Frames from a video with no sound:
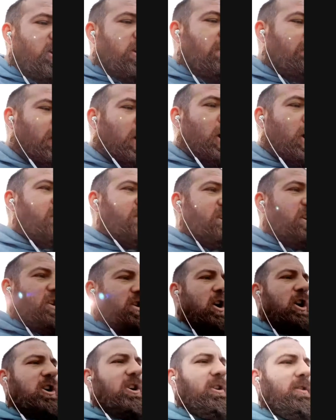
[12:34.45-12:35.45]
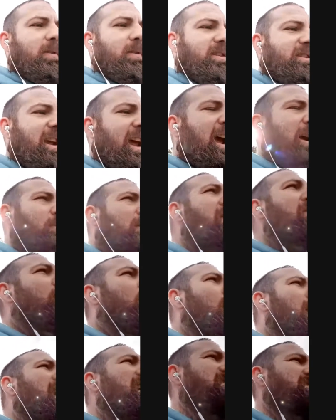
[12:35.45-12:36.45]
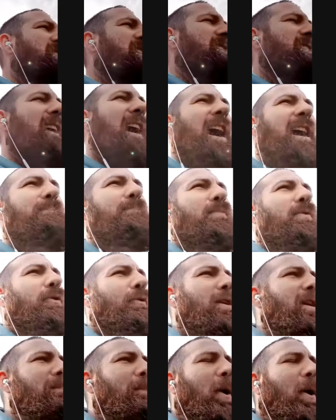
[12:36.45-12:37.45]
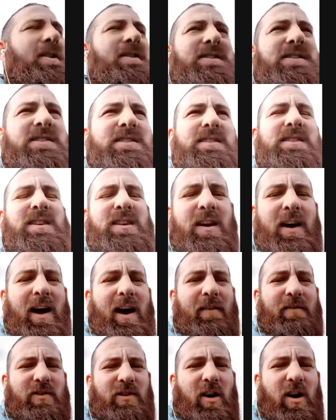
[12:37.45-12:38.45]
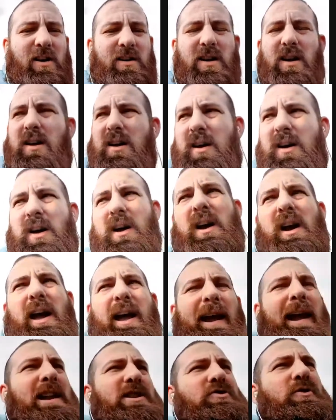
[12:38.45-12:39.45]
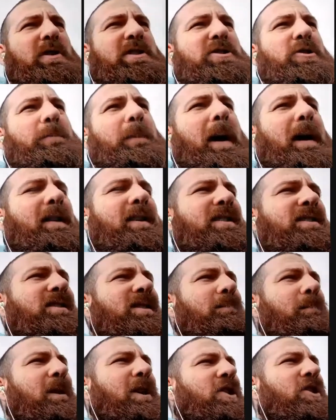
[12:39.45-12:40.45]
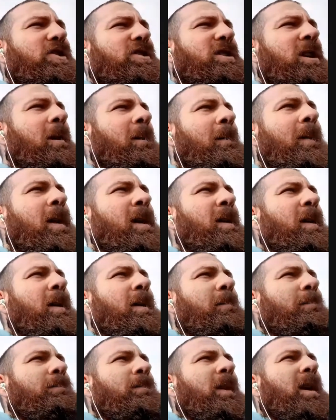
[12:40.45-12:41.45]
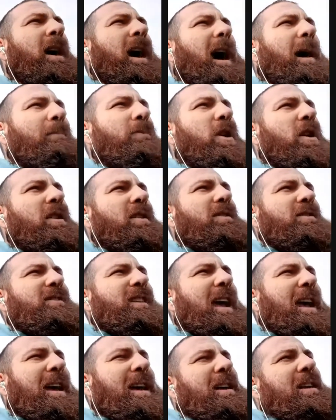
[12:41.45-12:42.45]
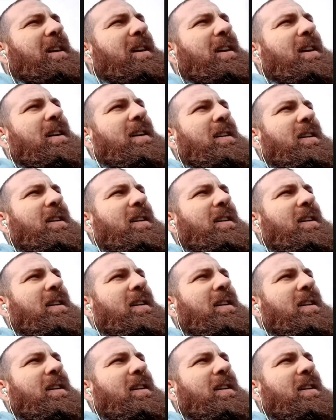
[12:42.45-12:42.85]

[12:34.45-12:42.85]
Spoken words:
arguably say we've wasted 3 points, can't you, against Crystal Palace? Because I'm not saying